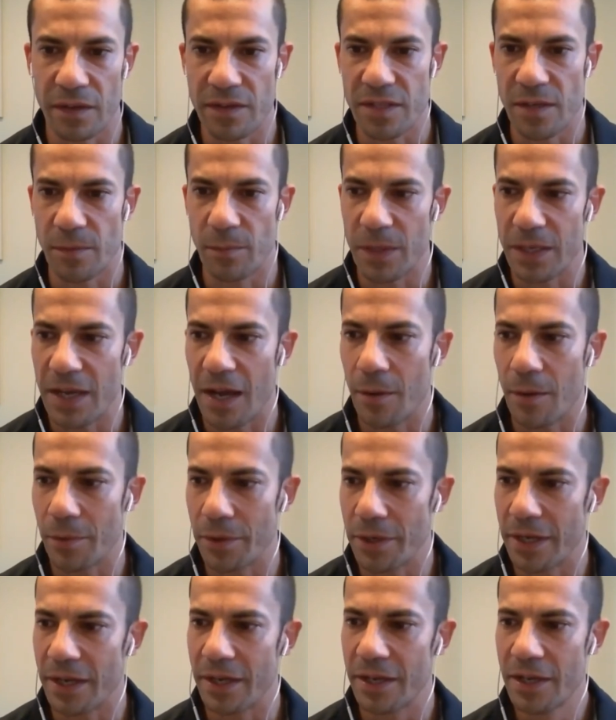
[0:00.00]
to be able
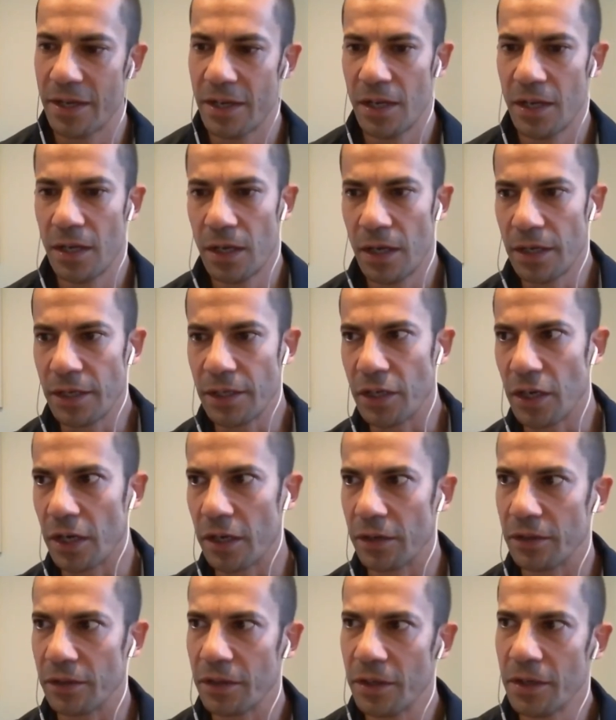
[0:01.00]
to, you
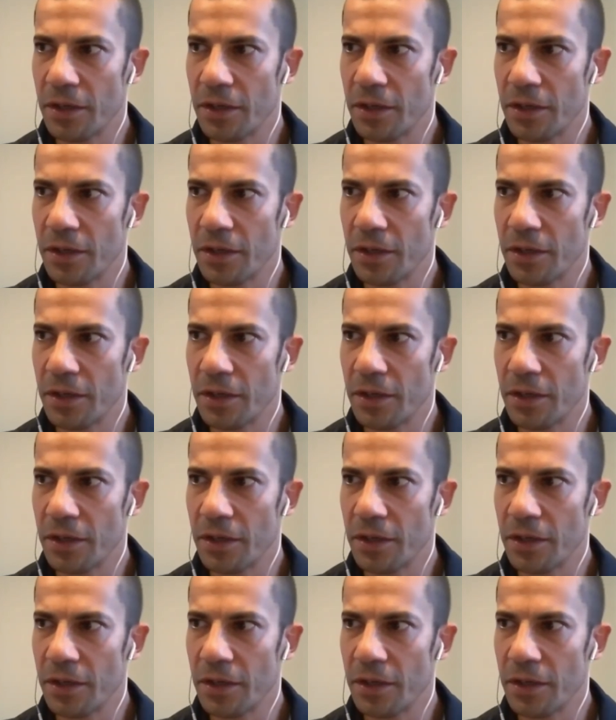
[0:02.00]
know,